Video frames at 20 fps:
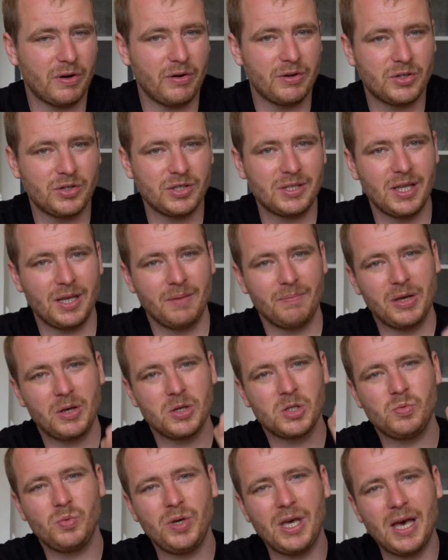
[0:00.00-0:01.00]
very interesting
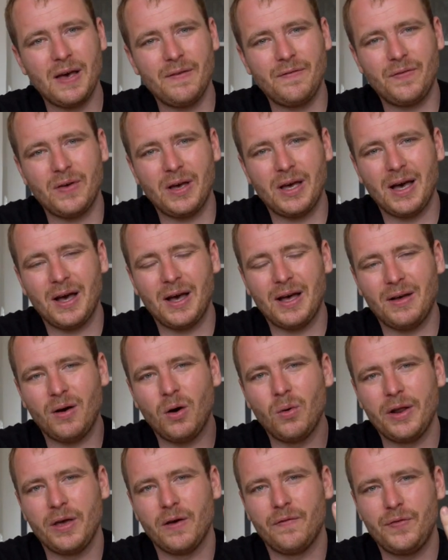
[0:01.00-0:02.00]
because we have
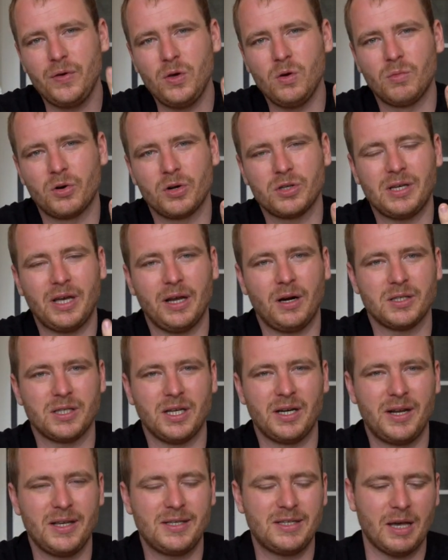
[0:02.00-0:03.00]
only a few motorcycles
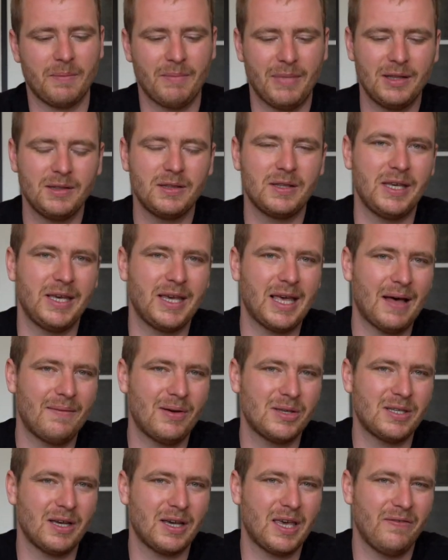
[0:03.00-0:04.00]
in this segment, the
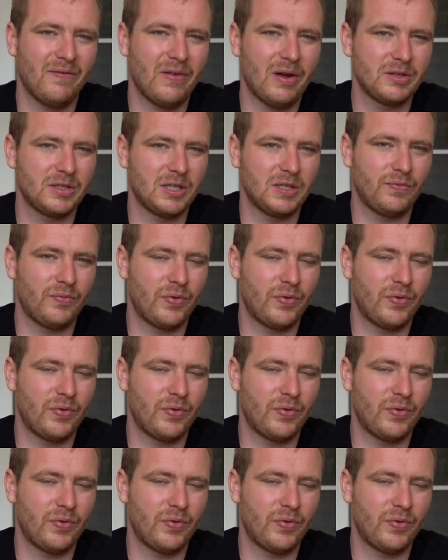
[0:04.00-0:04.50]
Kawasaki Versys